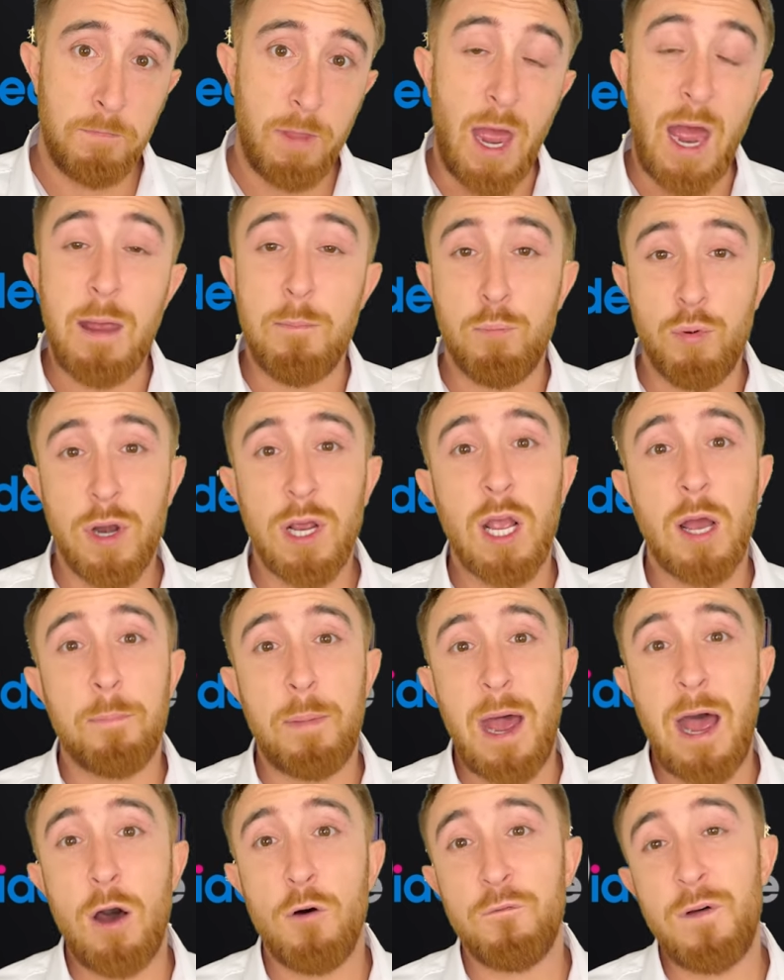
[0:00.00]
I bring up
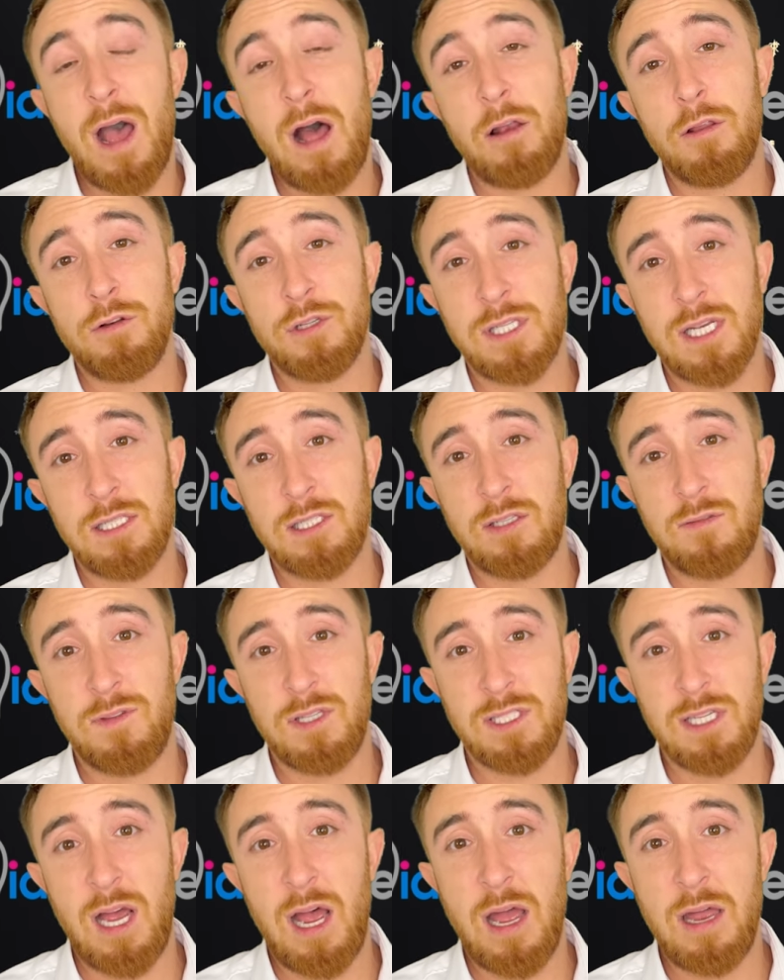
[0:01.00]
how value sensitive
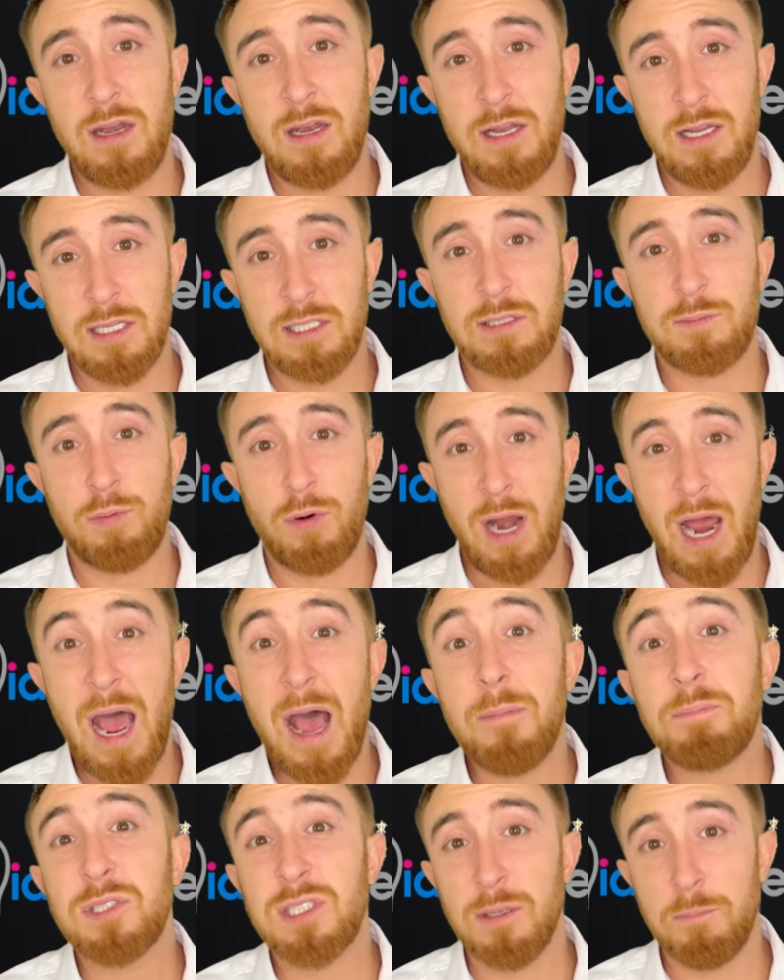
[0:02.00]
design is
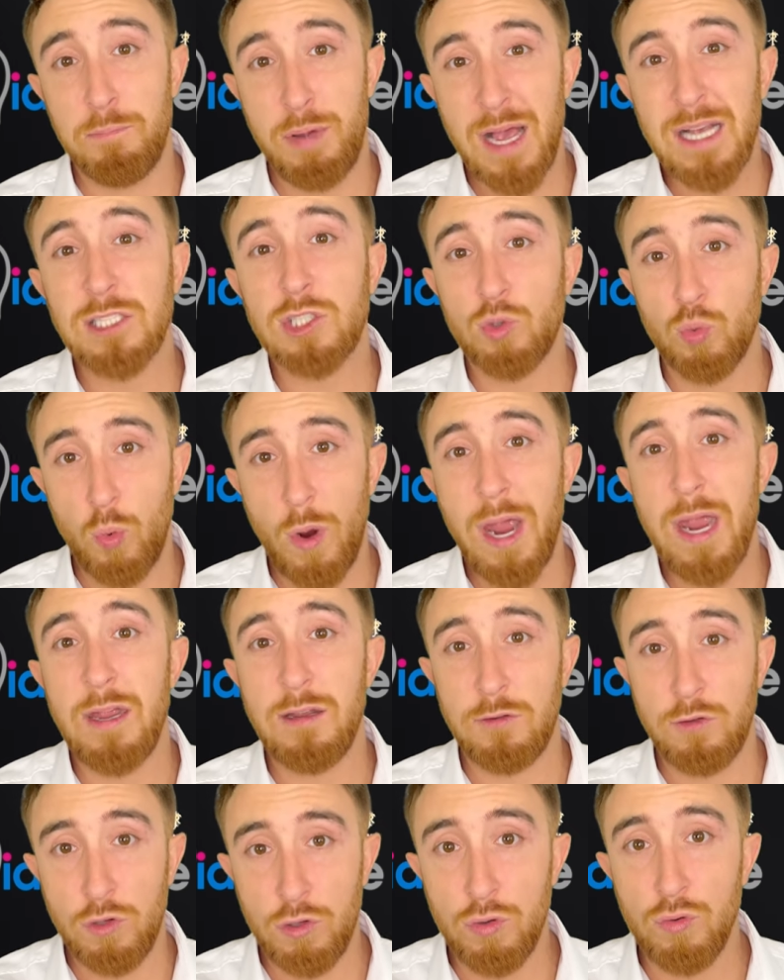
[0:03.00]
perhaps the best way
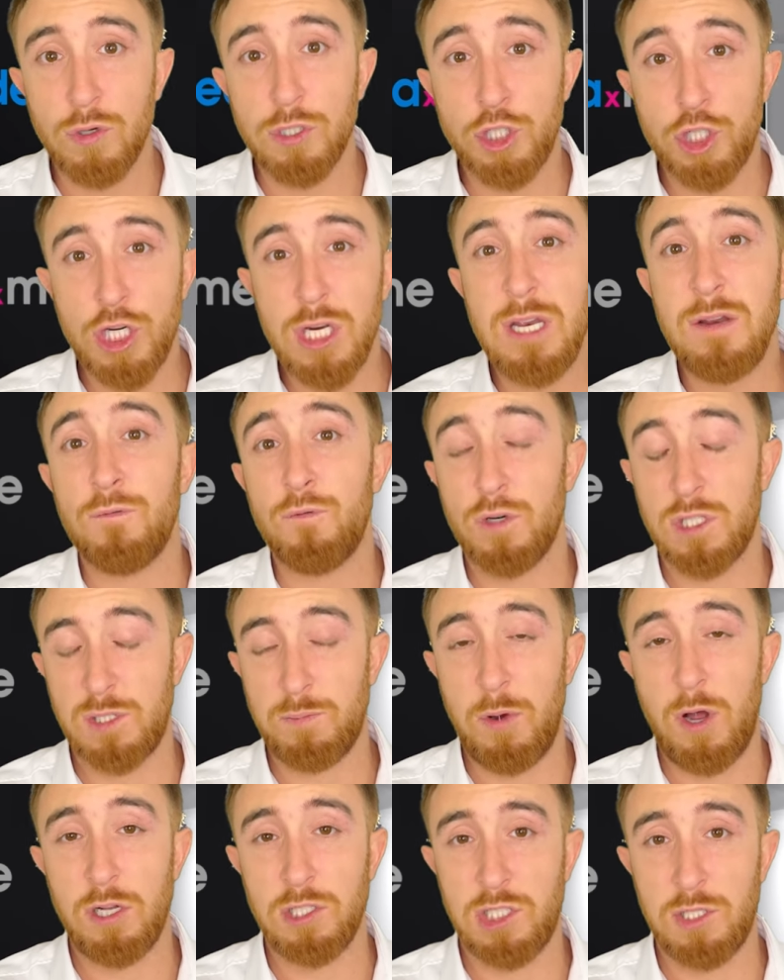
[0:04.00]
to achieve
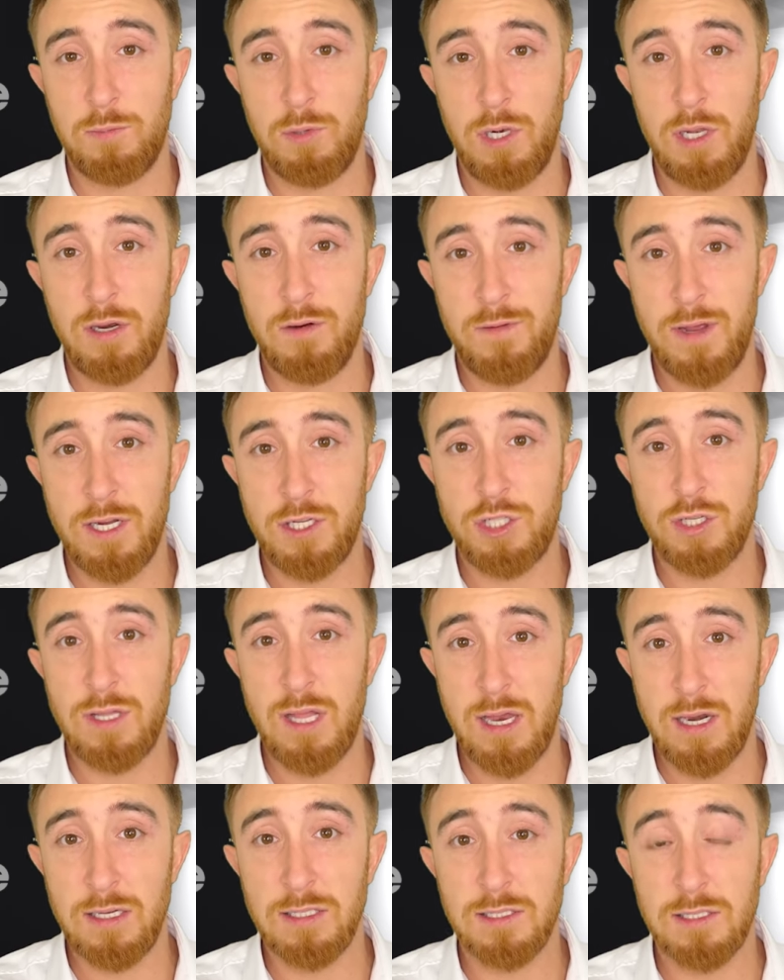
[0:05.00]
responsible innovation,
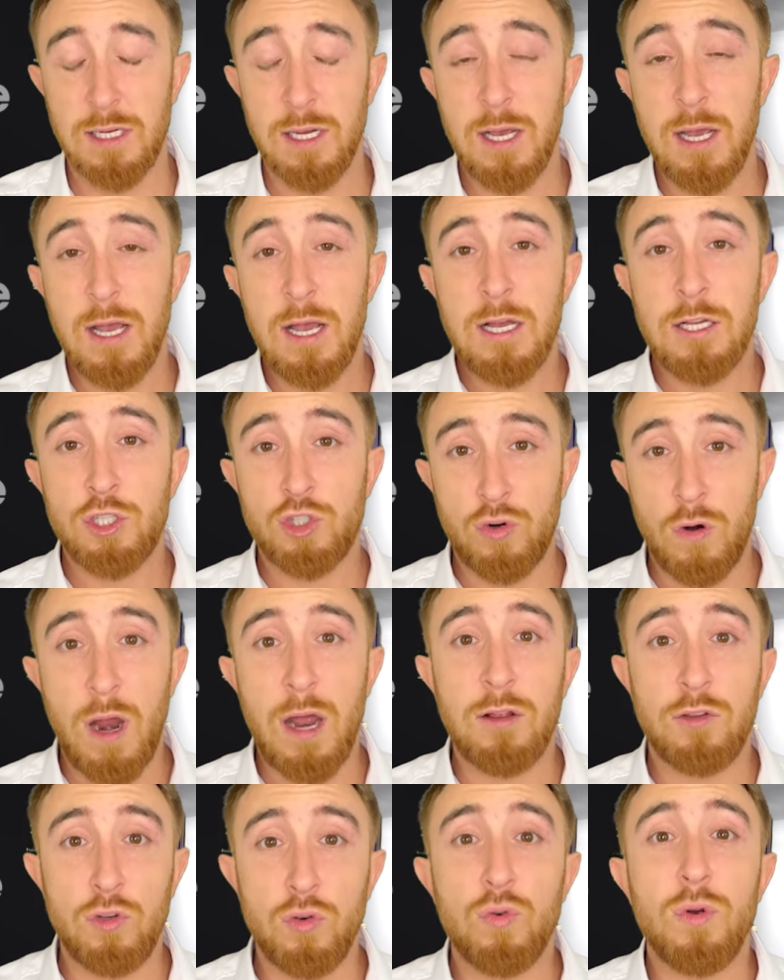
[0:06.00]
that is, try
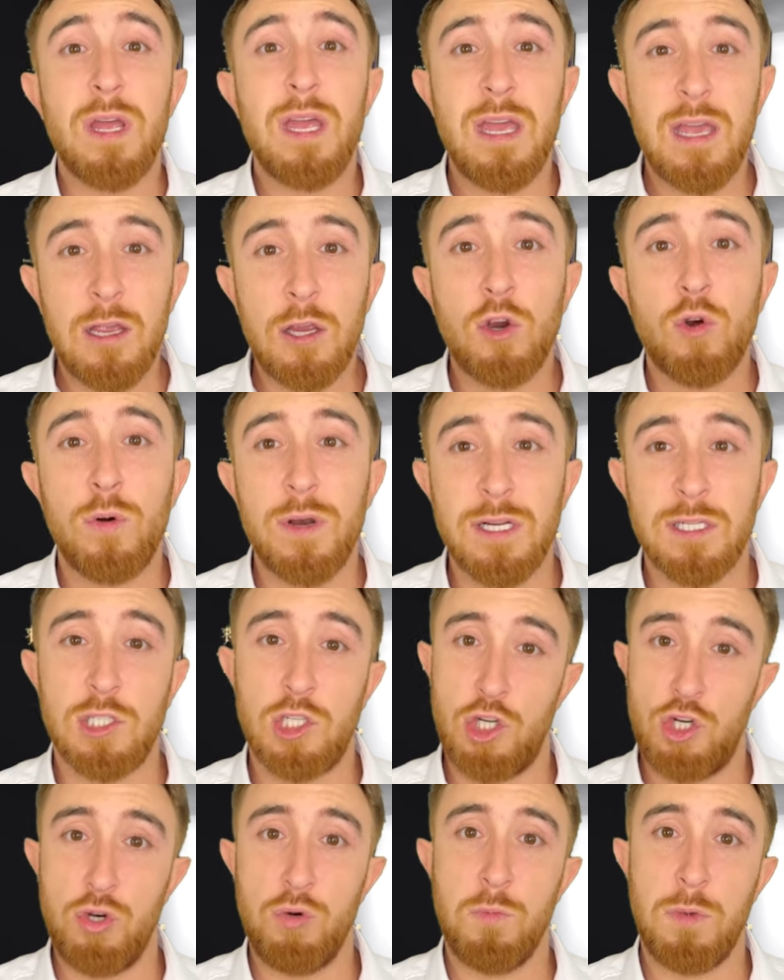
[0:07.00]
to increase
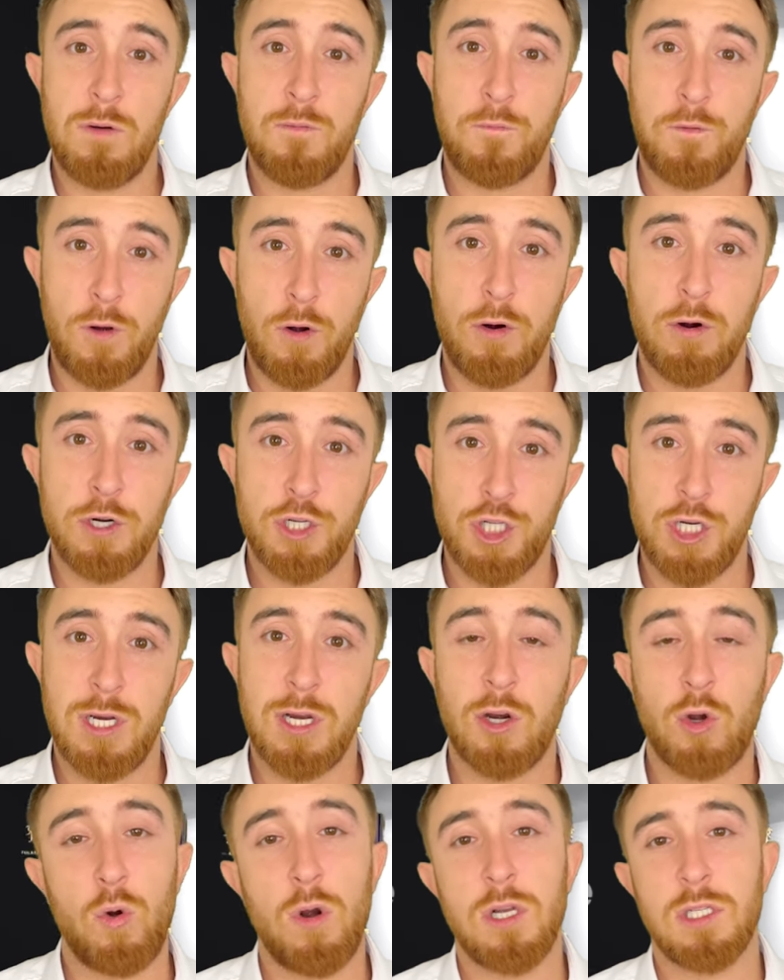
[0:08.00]
human flourishing
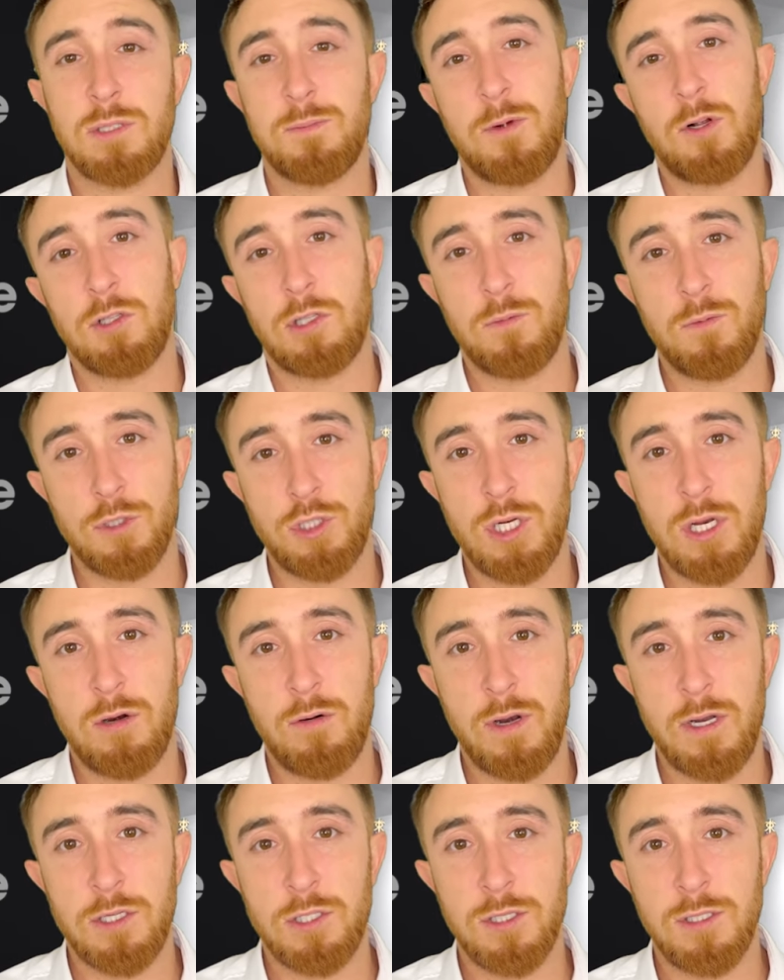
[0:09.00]
across multiple
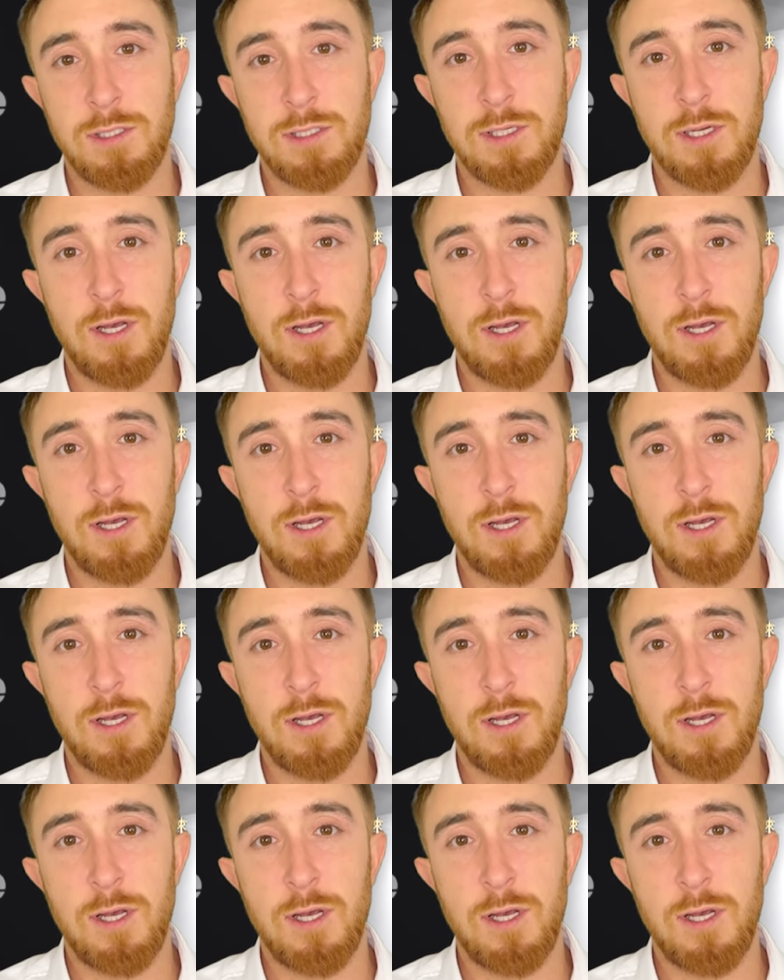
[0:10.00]
generations.